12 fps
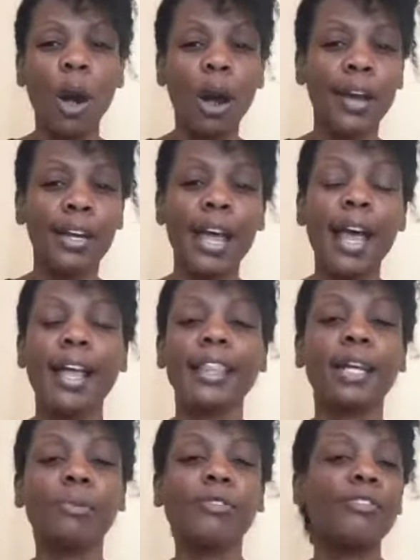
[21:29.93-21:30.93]
hard
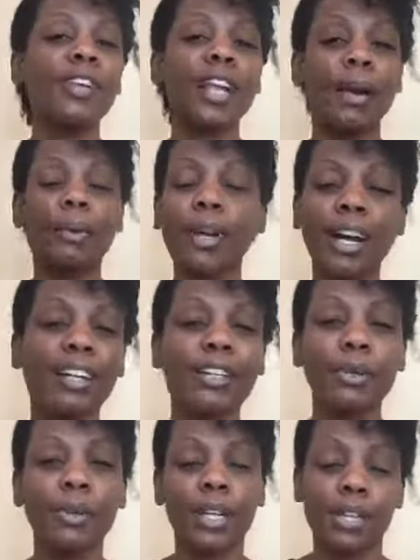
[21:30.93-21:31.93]
that we feel like we can't
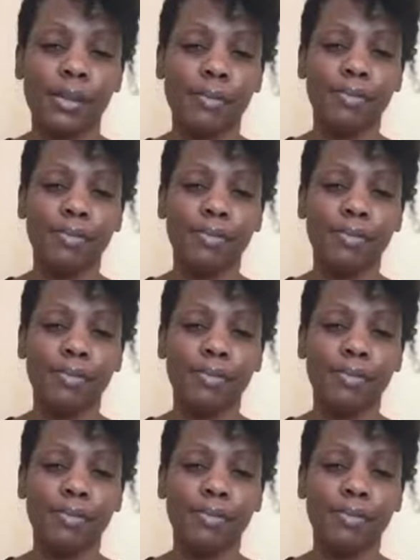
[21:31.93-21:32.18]
do it,